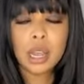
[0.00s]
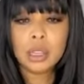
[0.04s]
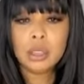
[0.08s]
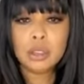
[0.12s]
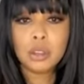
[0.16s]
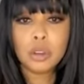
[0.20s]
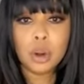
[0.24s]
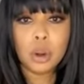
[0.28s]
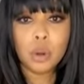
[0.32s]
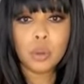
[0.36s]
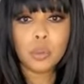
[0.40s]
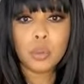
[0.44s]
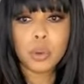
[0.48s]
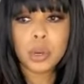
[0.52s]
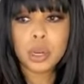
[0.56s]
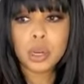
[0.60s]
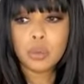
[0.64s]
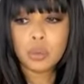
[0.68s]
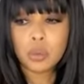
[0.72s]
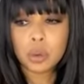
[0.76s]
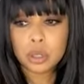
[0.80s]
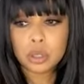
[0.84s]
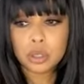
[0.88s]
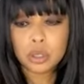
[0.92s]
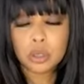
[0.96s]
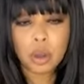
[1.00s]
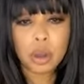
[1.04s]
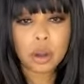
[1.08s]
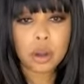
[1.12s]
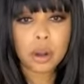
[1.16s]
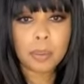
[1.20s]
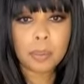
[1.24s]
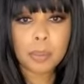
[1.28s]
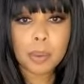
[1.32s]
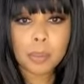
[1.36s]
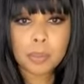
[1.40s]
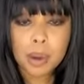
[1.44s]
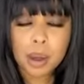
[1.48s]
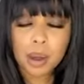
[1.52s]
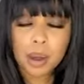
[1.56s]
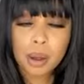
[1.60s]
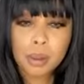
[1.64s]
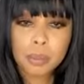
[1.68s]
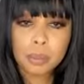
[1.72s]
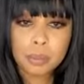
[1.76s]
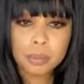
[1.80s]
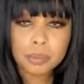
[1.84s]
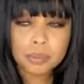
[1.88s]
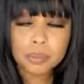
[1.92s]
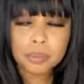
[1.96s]
we'll start up
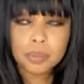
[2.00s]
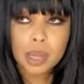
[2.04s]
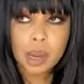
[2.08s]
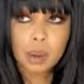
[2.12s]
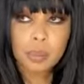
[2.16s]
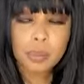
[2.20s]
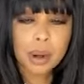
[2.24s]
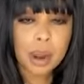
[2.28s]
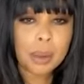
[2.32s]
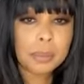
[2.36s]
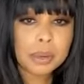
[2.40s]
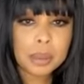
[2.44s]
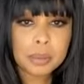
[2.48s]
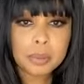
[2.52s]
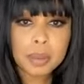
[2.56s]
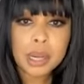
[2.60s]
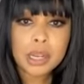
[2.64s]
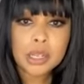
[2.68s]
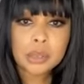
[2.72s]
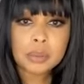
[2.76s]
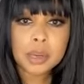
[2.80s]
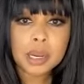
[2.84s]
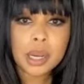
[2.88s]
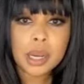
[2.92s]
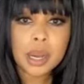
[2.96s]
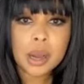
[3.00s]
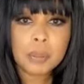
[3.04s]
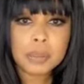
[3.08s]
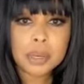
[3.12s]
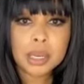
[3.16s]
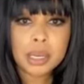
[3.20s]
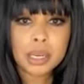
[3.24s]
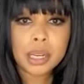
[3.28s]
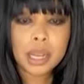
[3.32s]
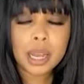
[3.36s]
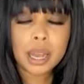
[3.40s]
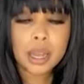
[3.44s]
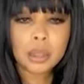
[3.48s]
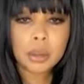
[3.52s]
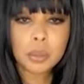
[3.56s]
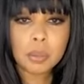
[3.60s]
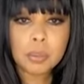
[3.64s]
a property management company together.